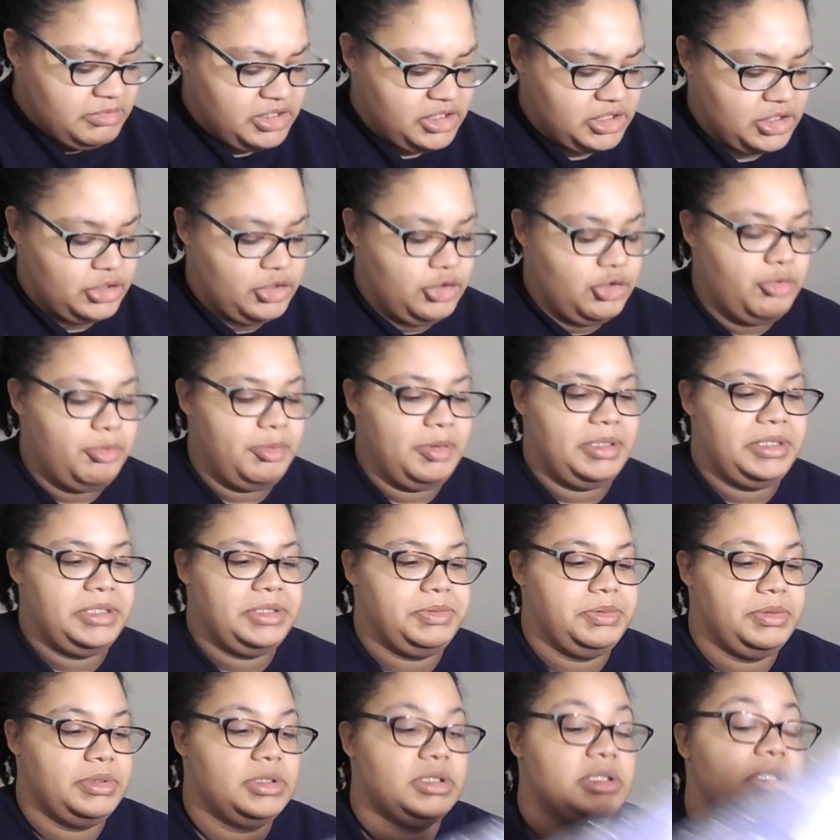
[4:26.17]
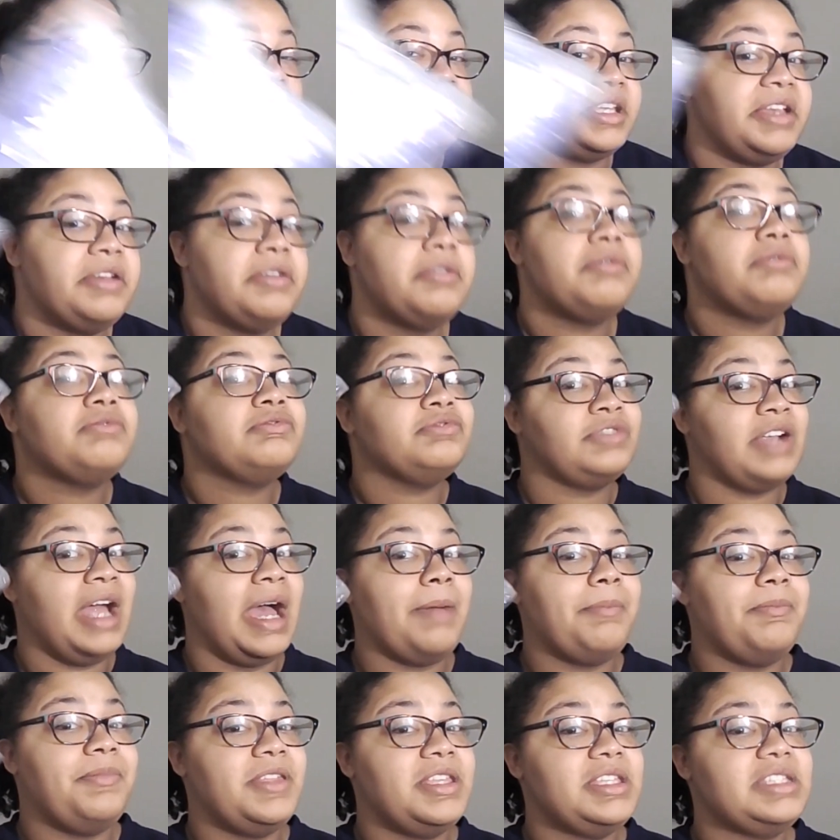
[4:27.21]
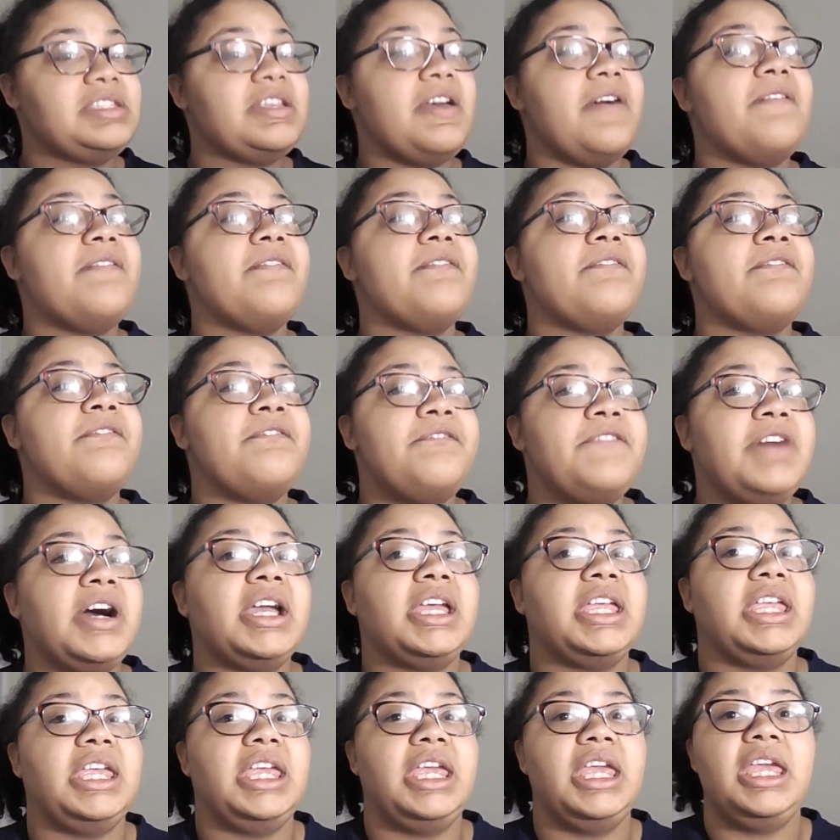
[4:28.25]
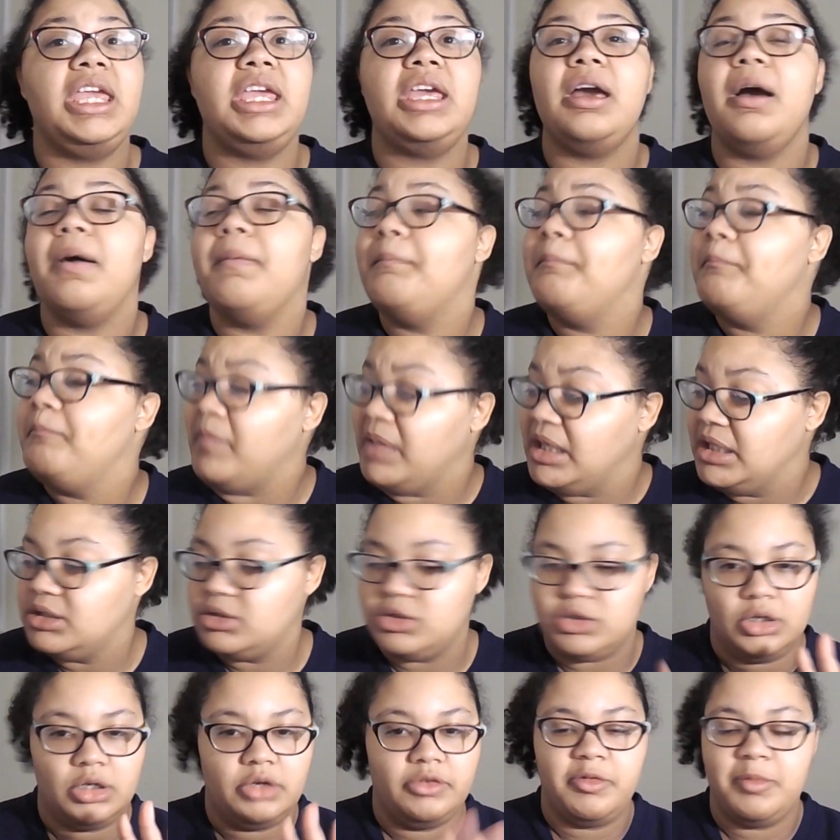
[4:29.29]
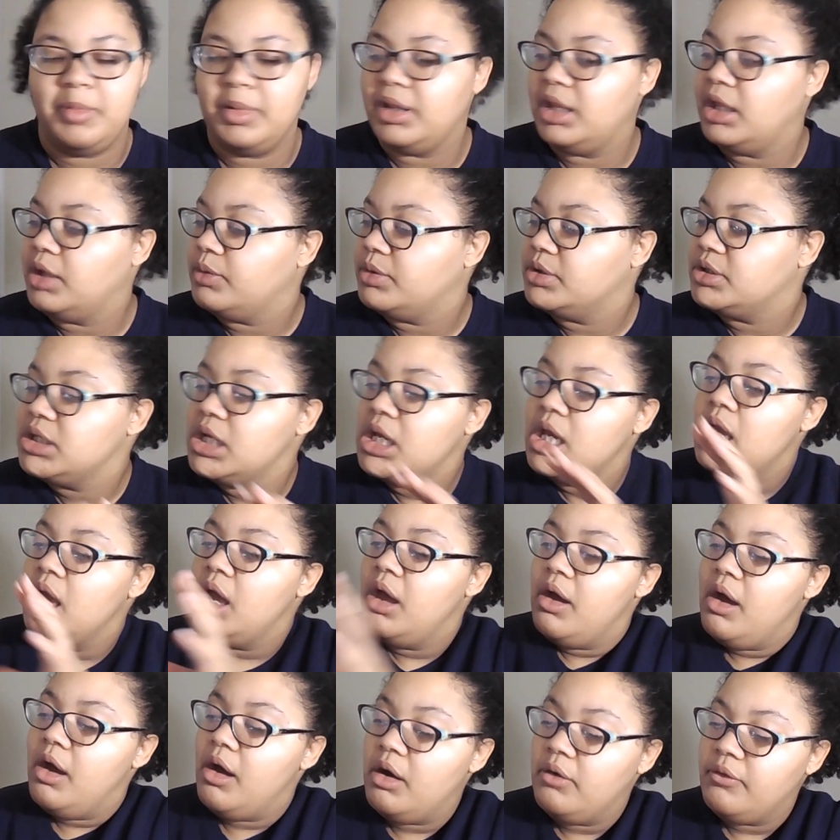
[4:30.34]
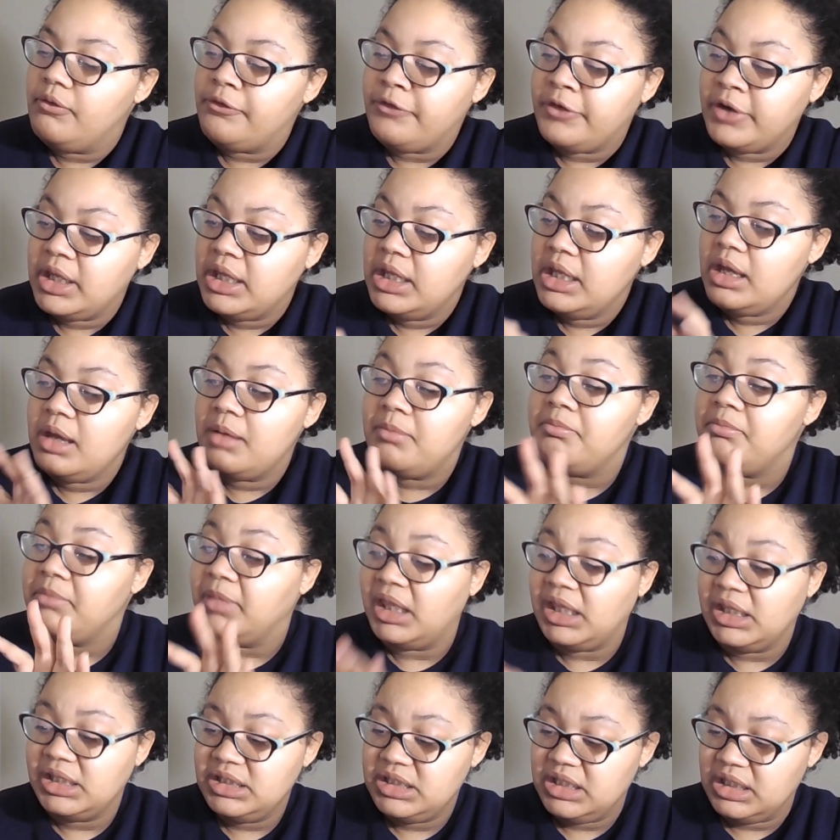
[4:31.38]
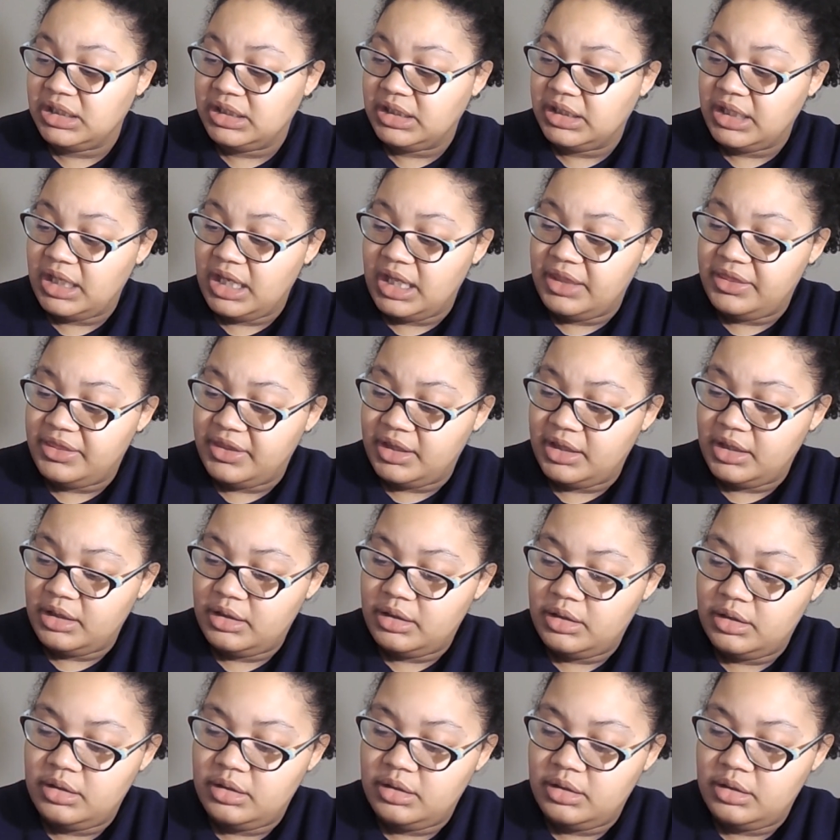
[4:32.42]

Gonna open this. They wrap this fucking sorry for my language. Freaking amazingly, I think.